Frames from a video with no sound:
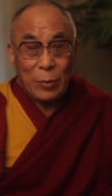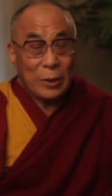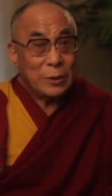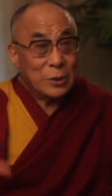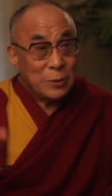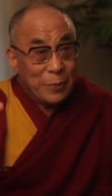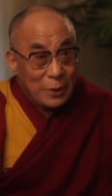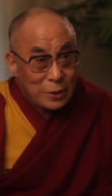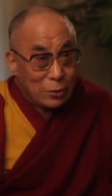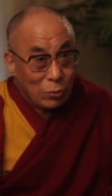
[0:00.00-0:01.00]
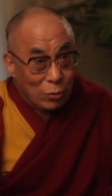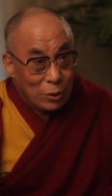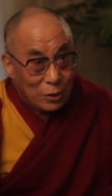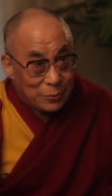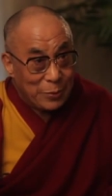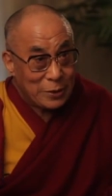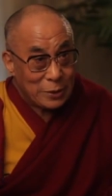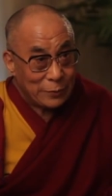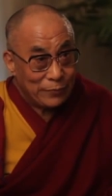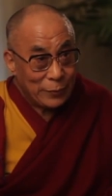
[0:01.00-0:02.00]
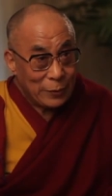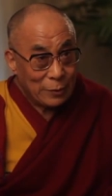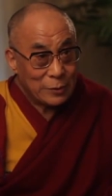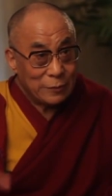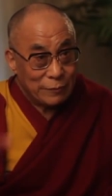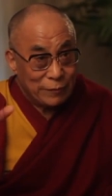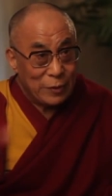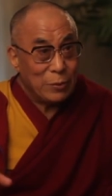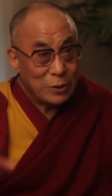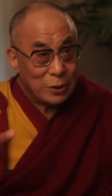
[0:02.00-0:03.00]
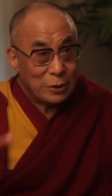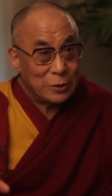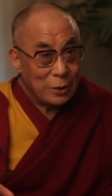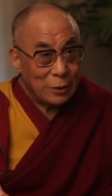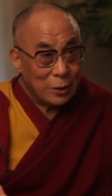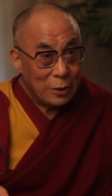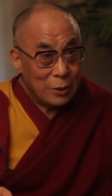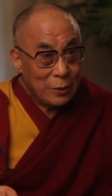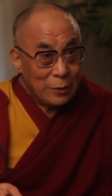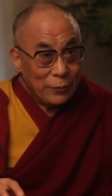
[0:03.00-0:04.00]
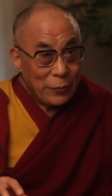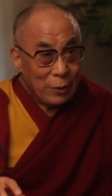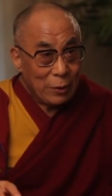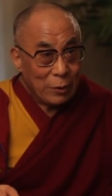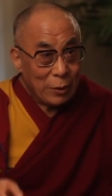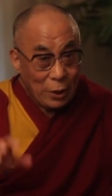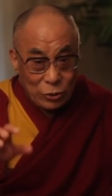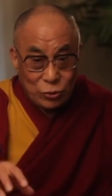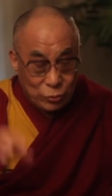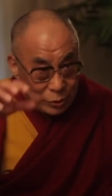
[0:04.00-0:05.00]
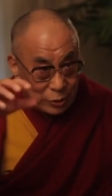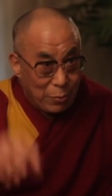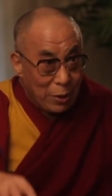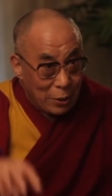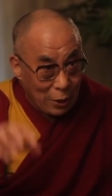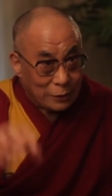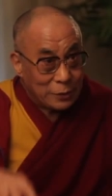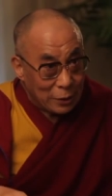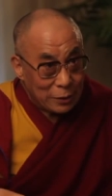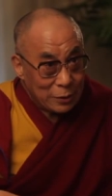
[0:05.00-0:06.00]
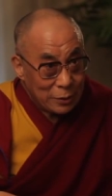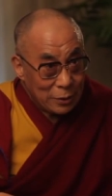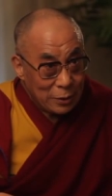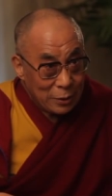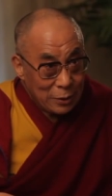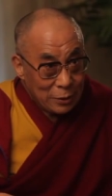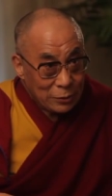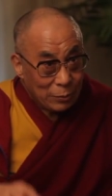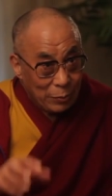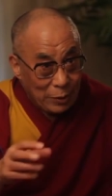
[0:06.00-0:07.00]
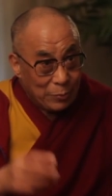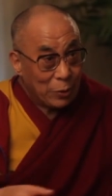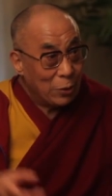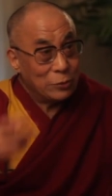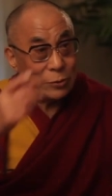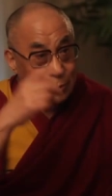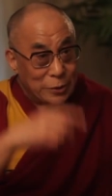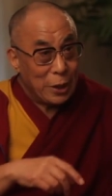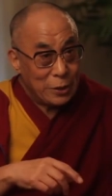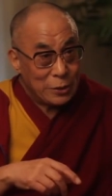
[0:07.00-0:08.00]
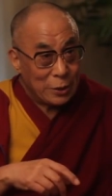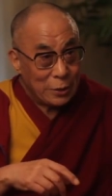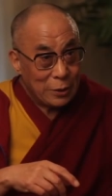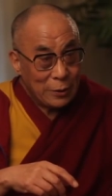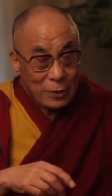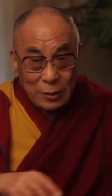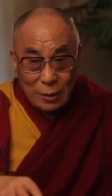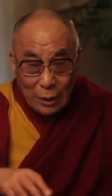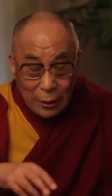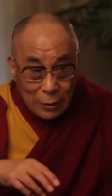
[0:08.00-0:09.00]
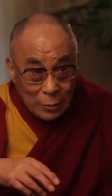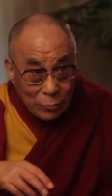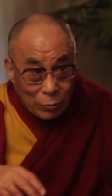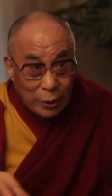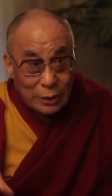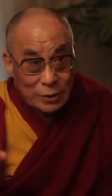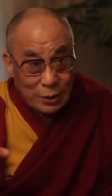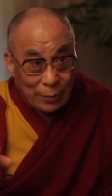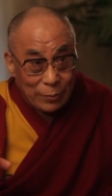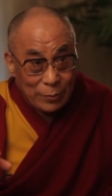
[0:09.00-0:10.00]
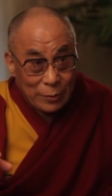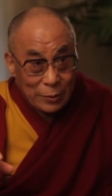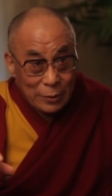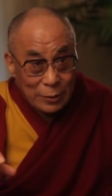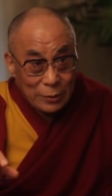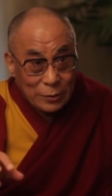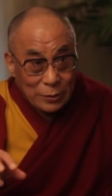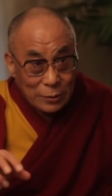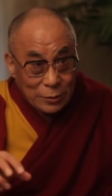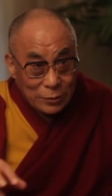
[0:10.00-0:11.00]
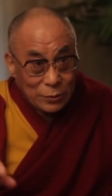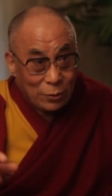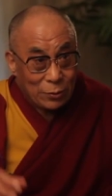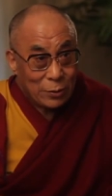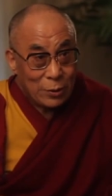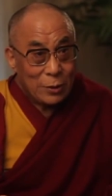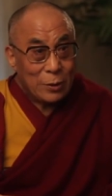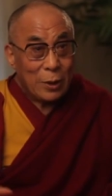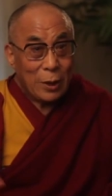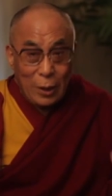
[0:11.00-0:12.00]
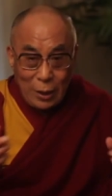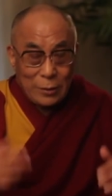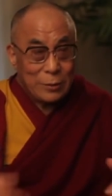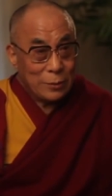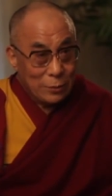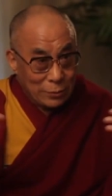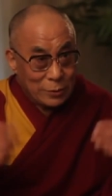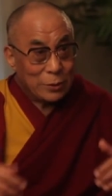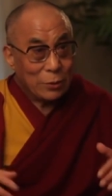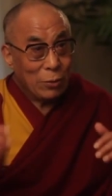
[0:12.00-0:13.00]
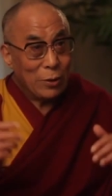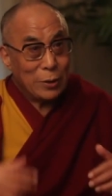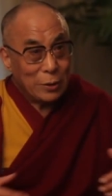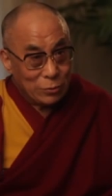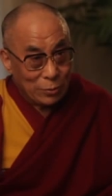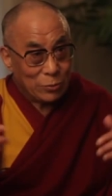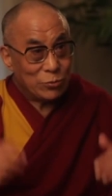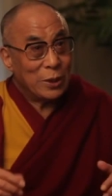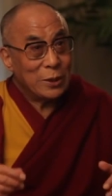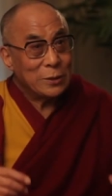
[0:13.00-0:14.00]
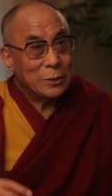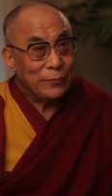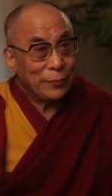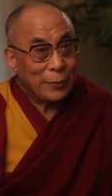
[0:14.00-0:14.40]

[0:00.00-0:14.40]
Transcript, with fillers: but the Tibetan, local Tibetan, is very much concerned I should remain Lhasa. So, but because of the danger, and we escaped. So, again, you see the ordinary sort of dress,